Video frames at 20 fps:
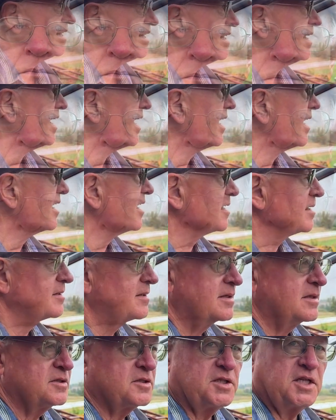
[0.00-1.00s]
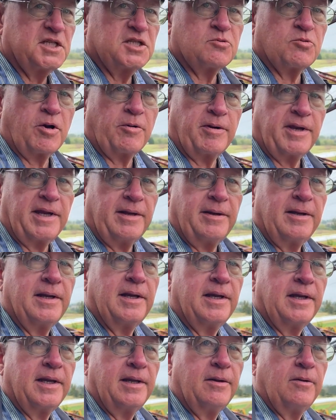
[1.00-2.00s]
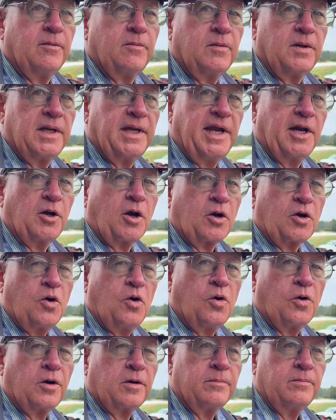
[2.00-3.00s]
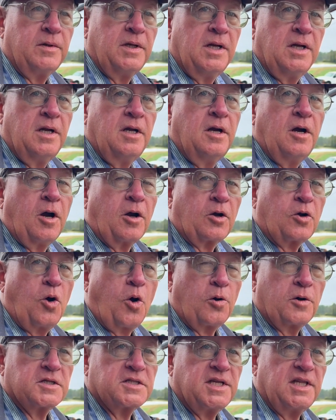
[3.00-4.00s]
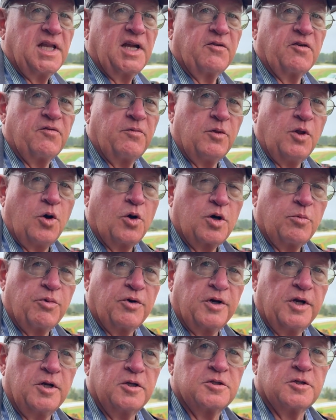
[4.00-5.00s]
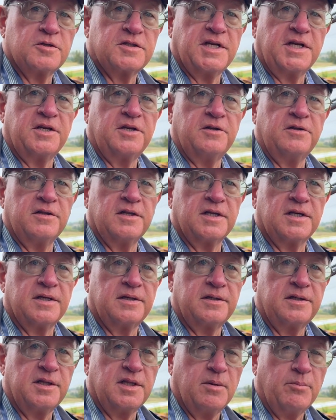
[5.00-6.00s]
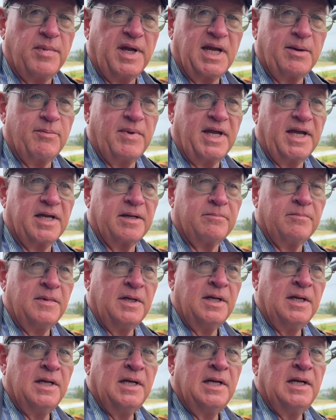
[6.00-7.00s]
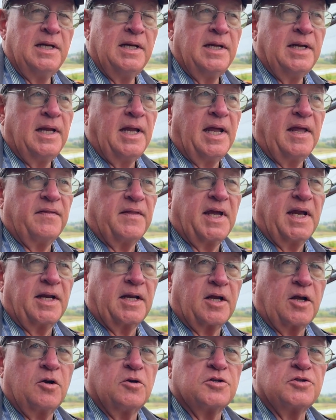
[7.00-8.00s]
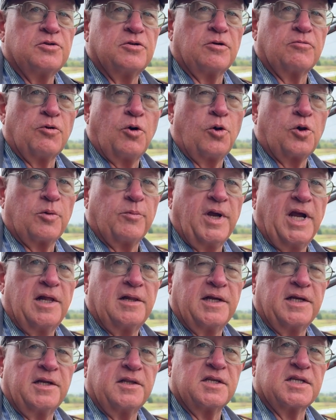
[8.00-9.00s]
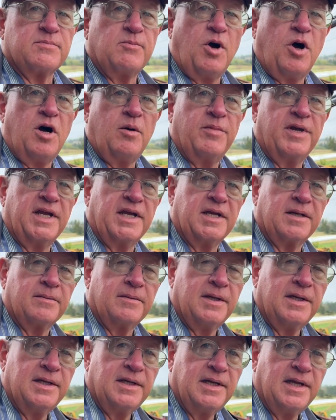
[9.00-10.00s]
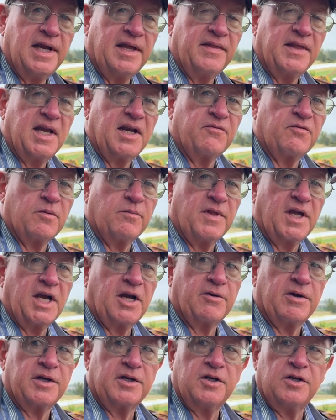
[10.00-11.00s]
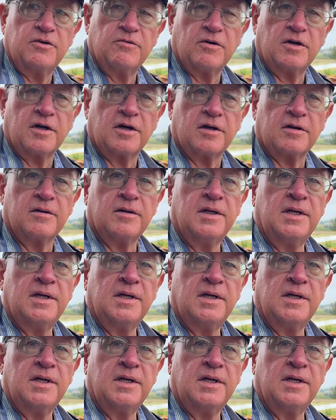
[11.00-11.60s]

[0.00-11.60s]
So this is where we get our corn. Our corn is delivered from local producers into the big bin, and then it goes through a roller mill into the small bin, and then from there into our